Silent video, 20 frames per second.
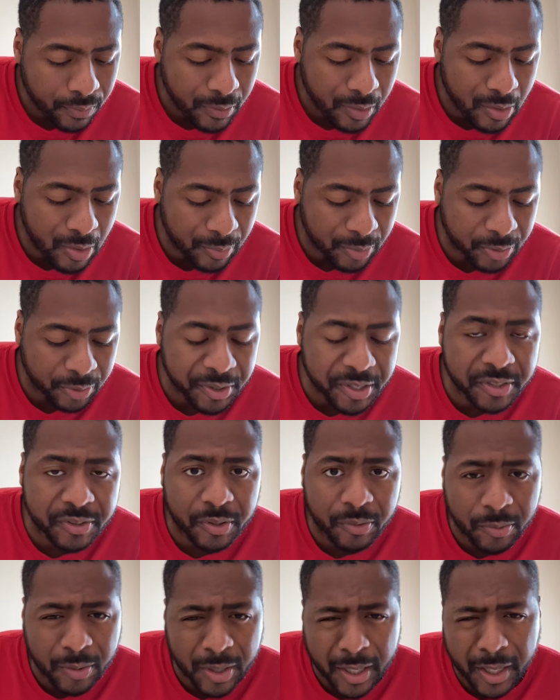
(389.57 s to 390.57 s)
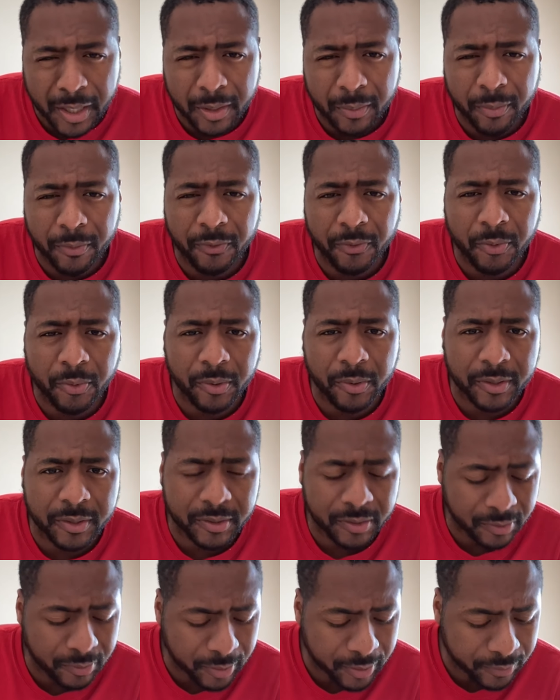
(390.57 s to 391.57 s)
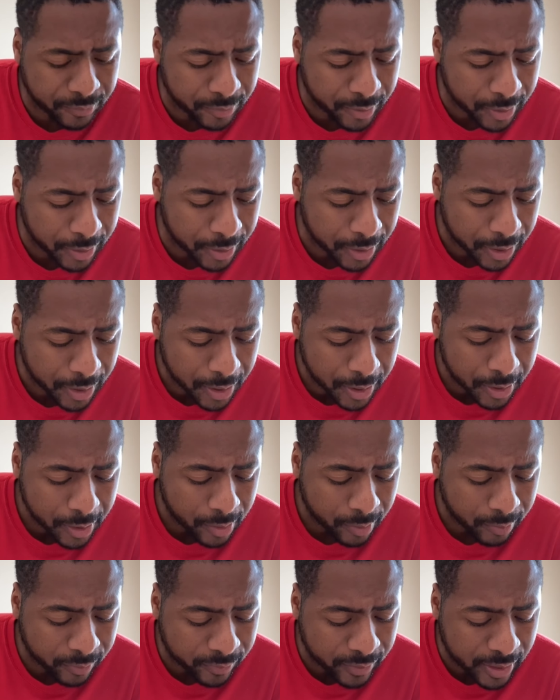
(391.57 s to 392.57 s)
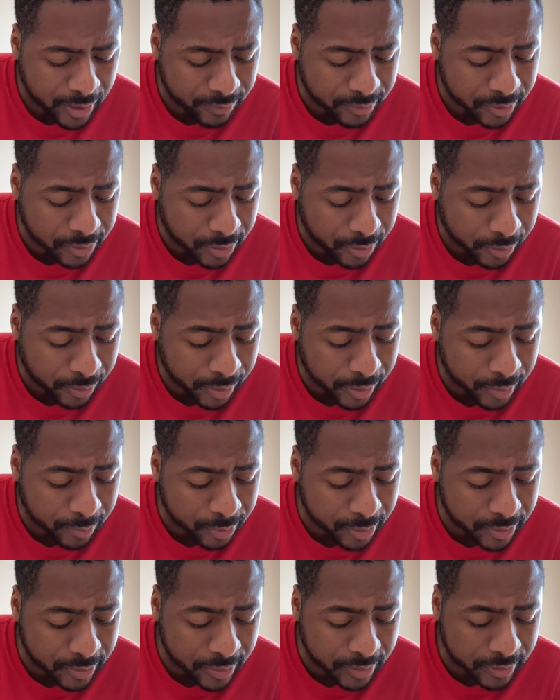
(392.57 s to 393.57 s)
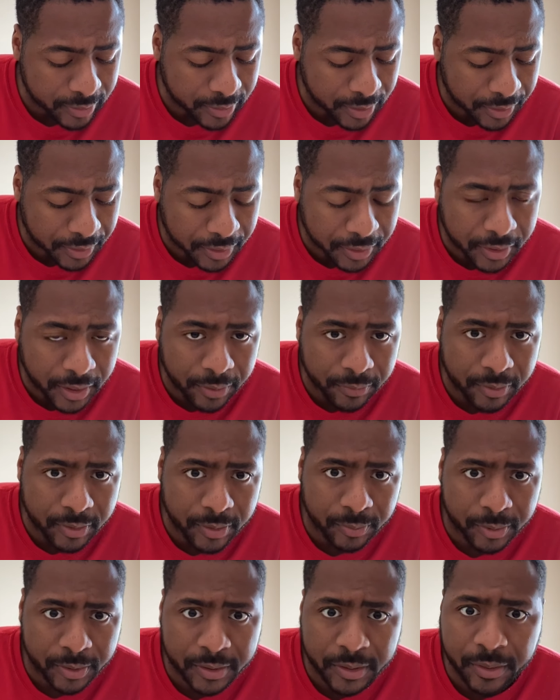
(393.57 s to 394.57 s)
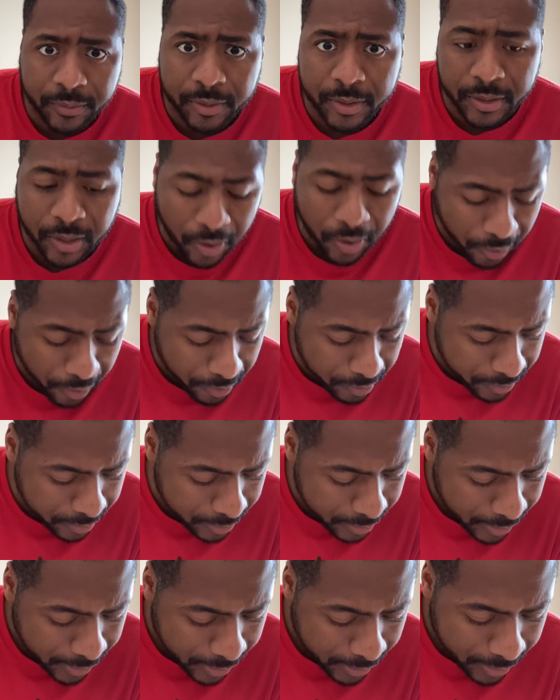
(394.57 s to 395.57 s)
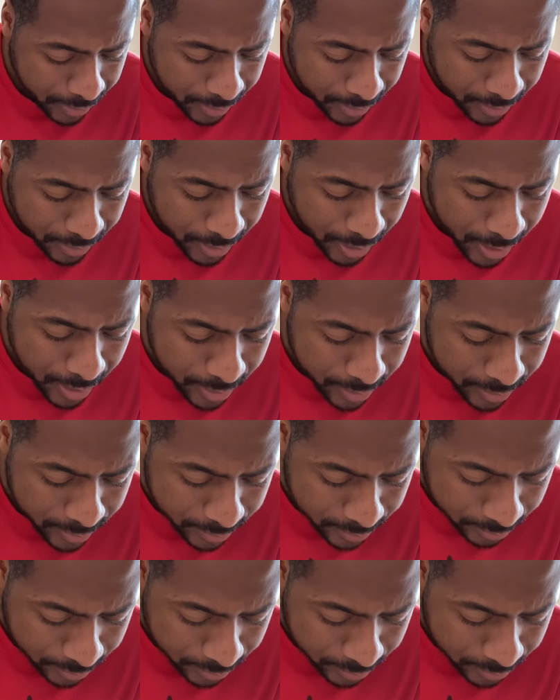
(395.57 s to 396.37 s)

Number three is Kawhi. Number four is Greek Freak. Number five is Curry. Number six is Anthony Davis. Number seven is Harden. Eight is